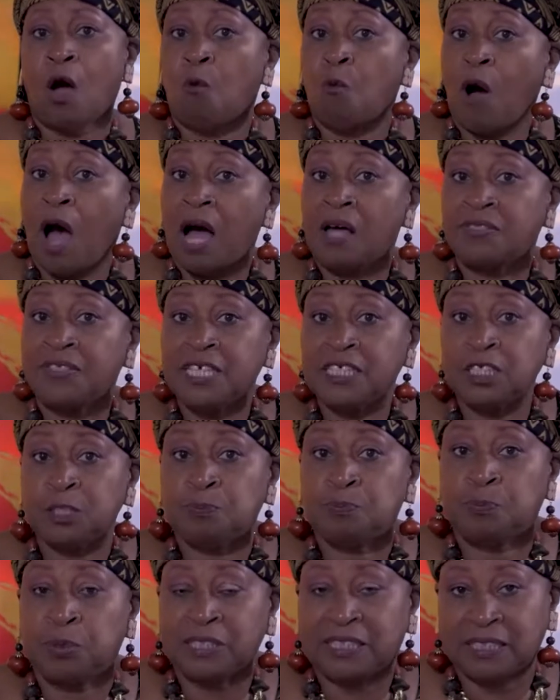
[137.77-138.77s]
While this
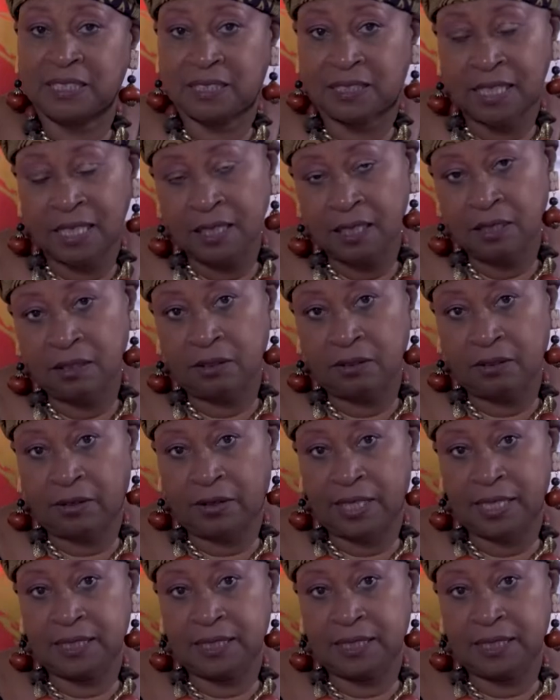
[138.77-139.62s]
particular